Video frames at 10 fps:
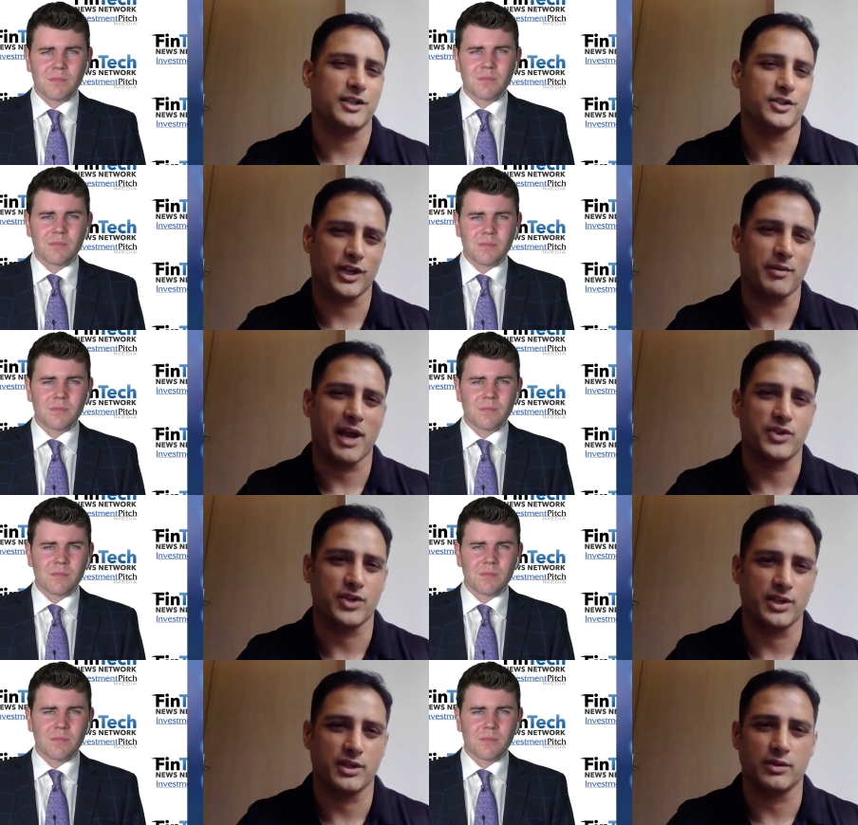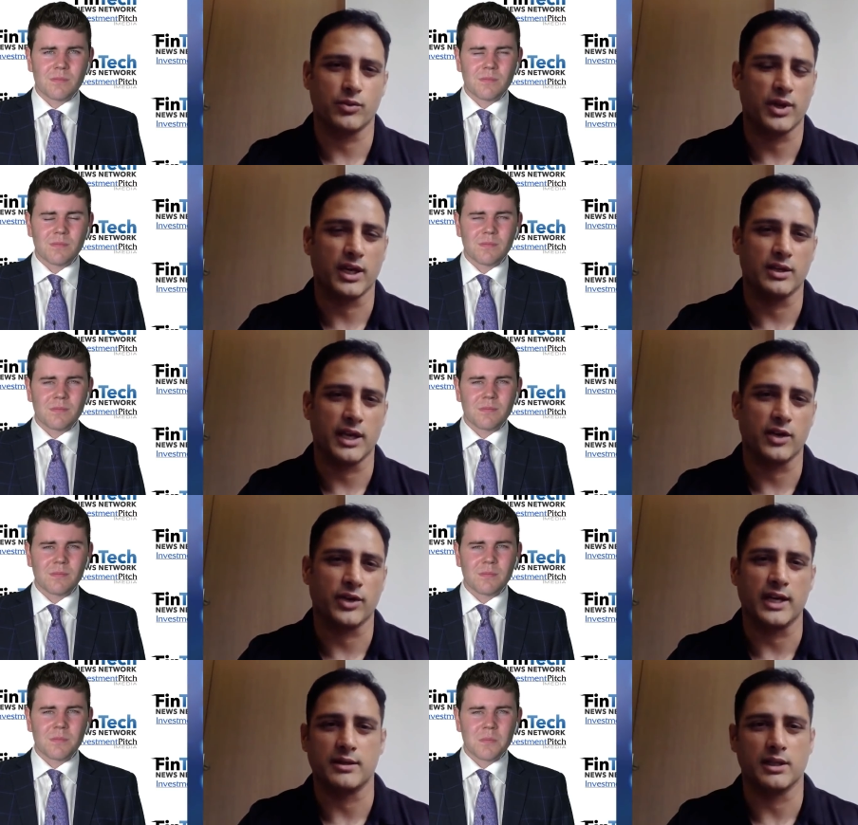Speaker 1: as you can imagine, we can
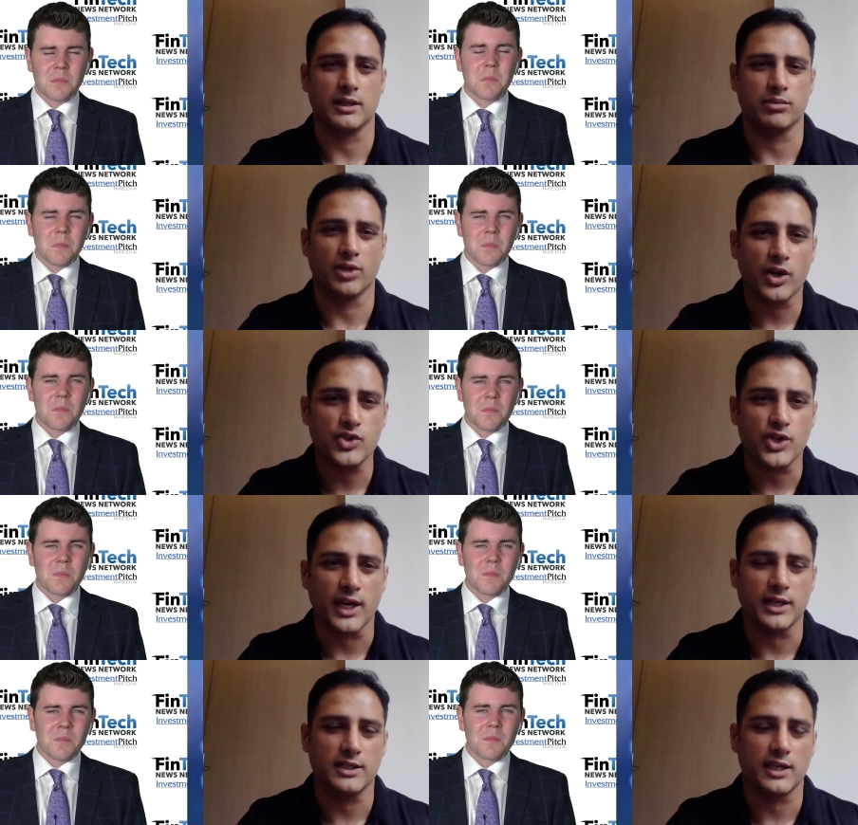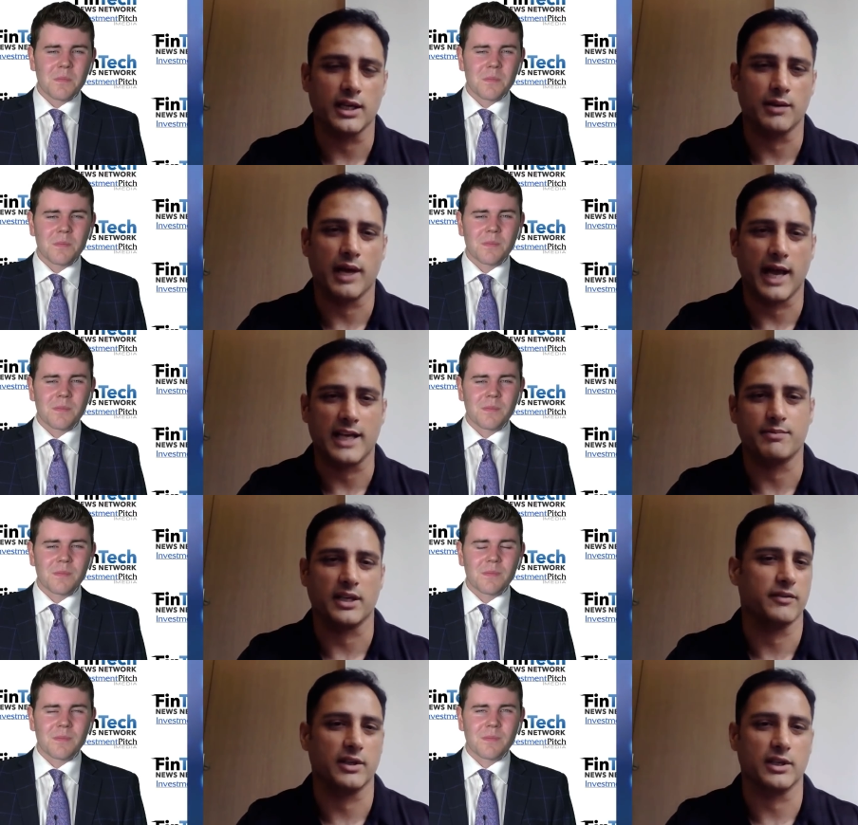integrate the blockchain uh,
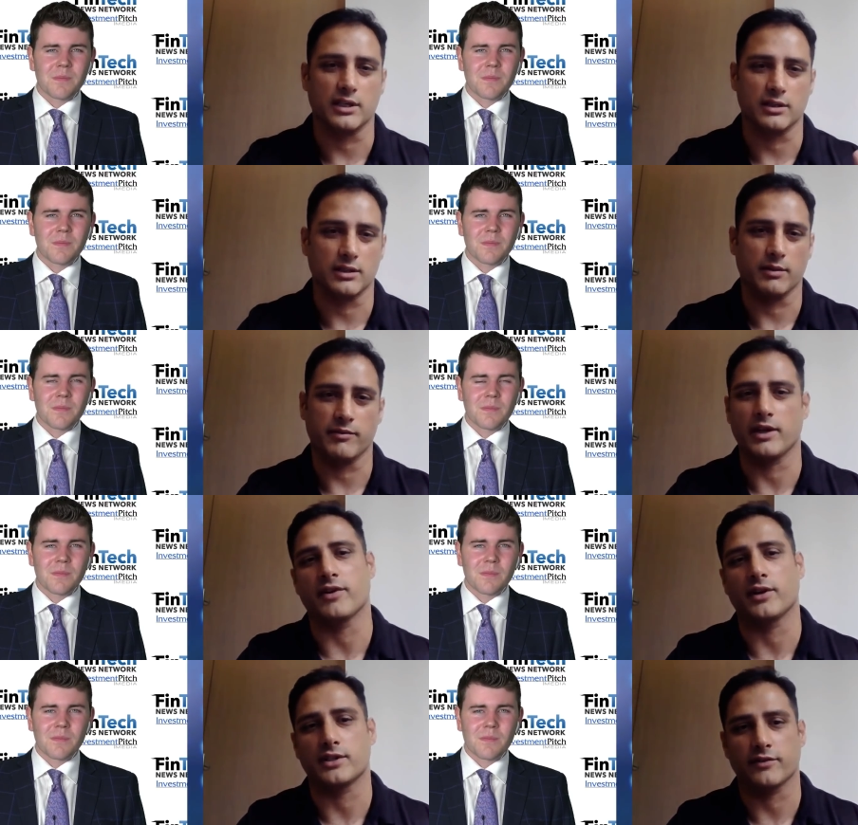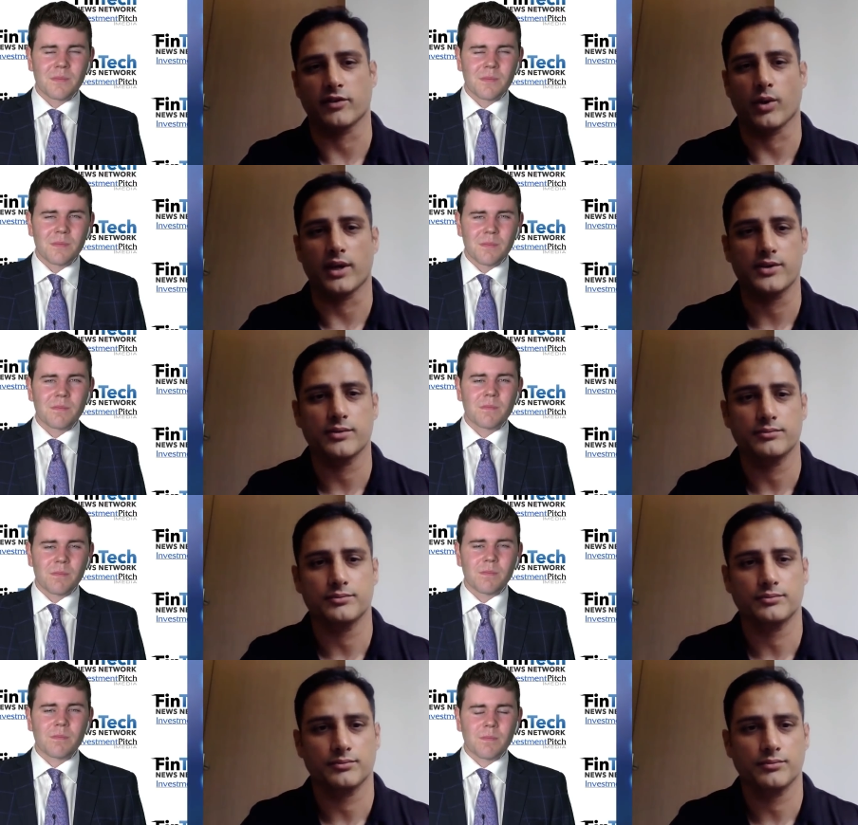aspect of it in, in, in various different ways.
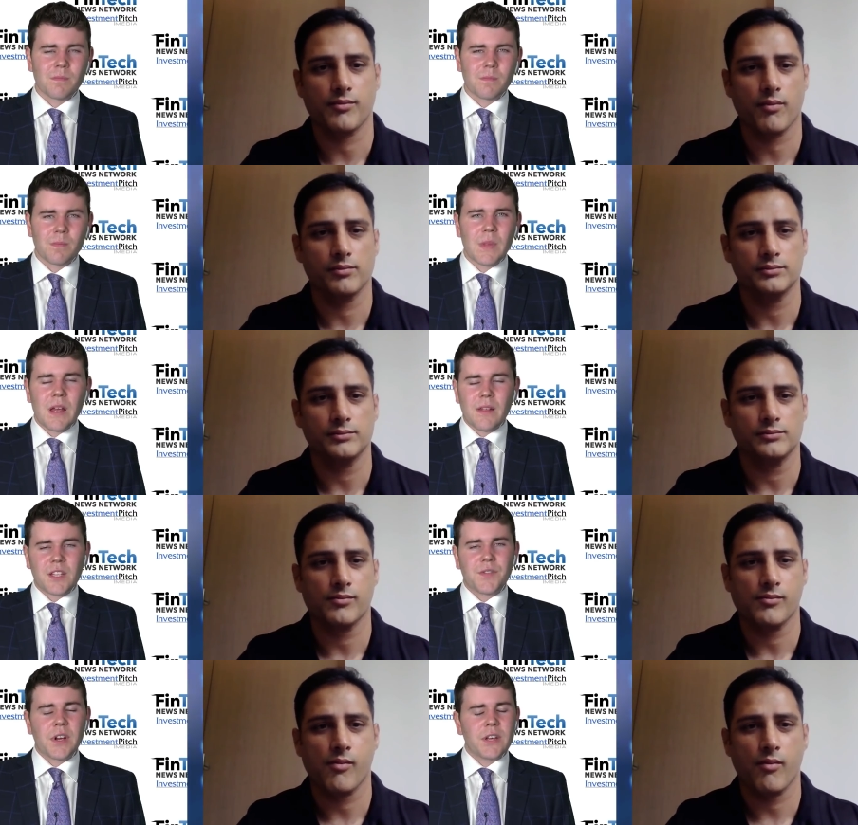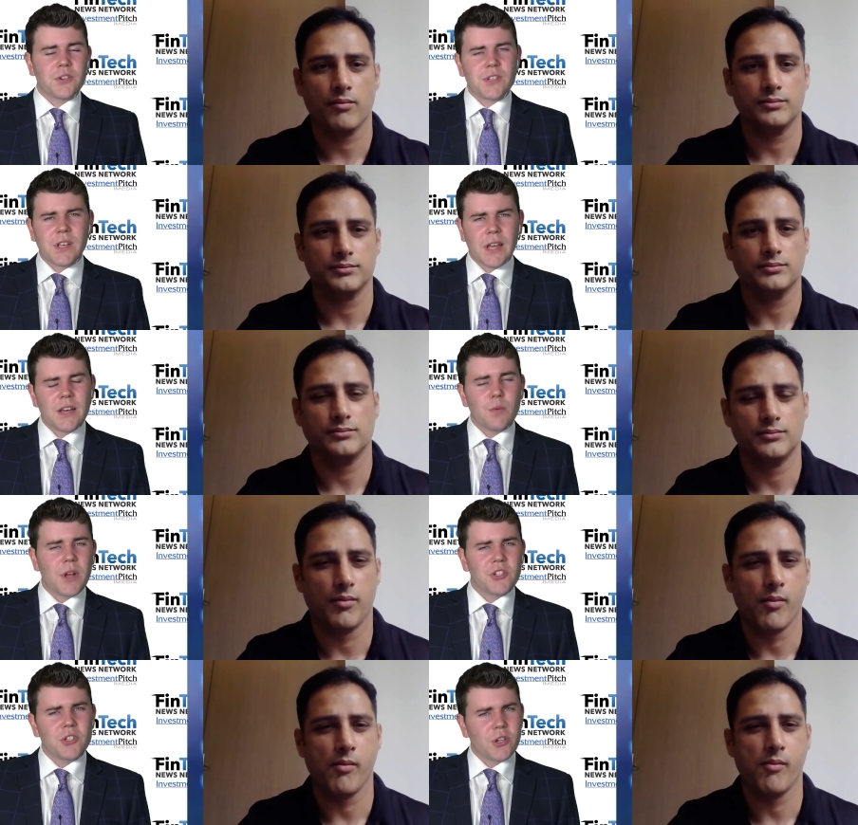
Speaker 2: Mm-hmm. That's very interesting. And you
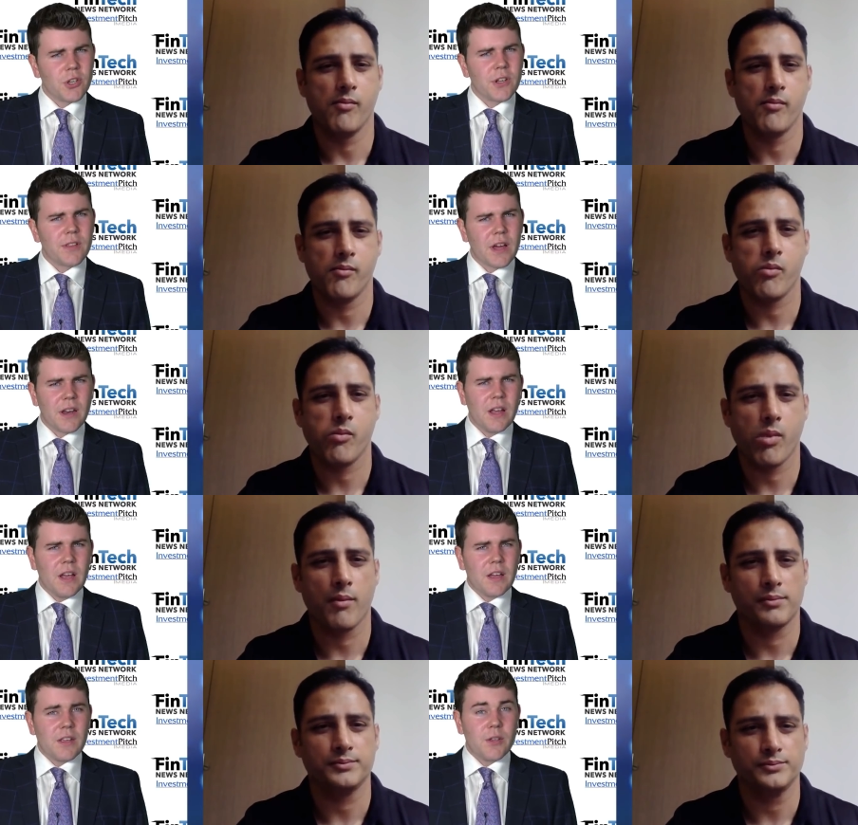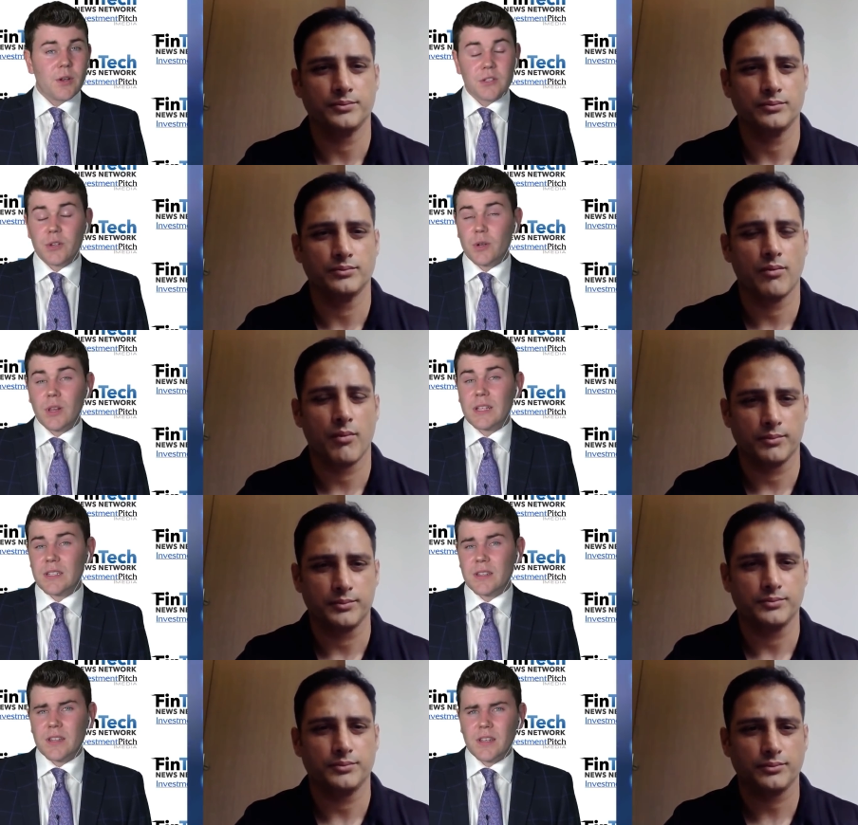mentioned earlier that you guys are
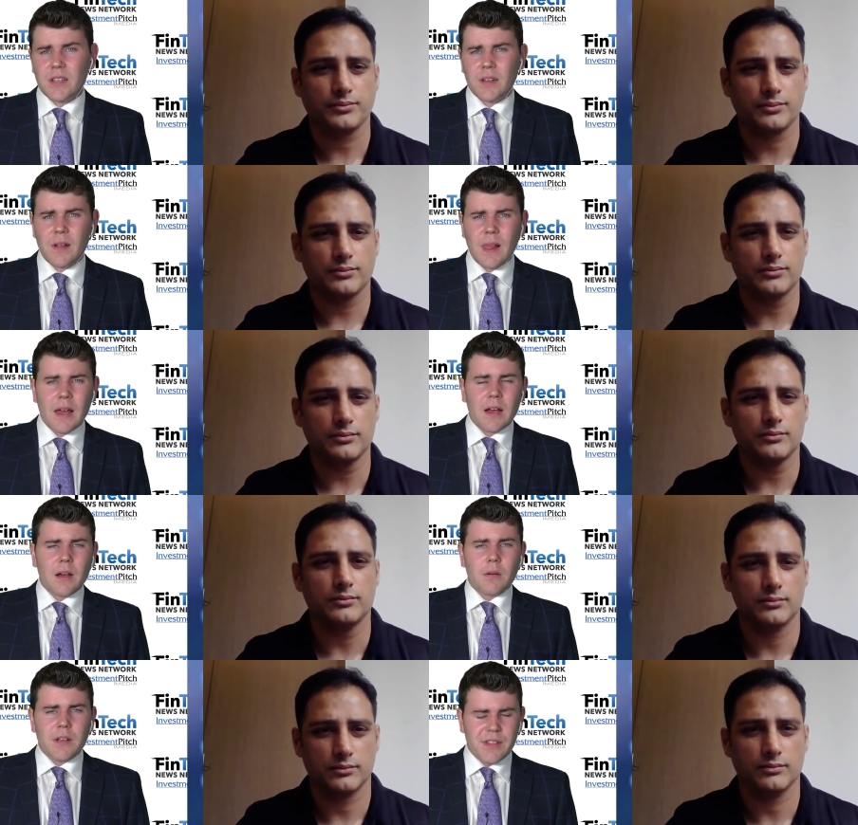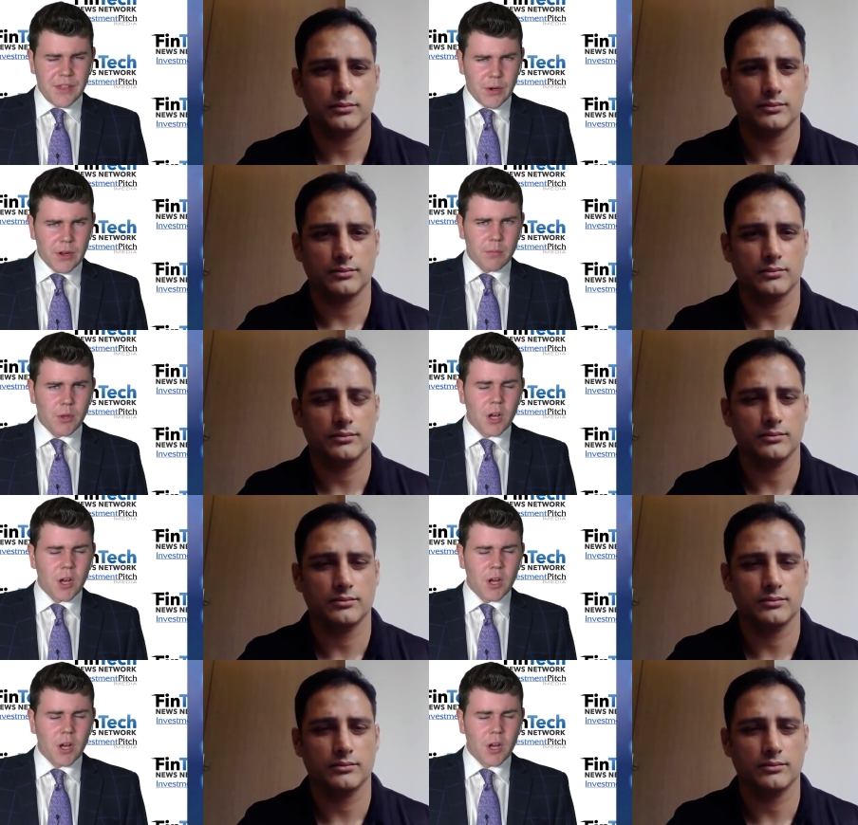utilizing the Ethereum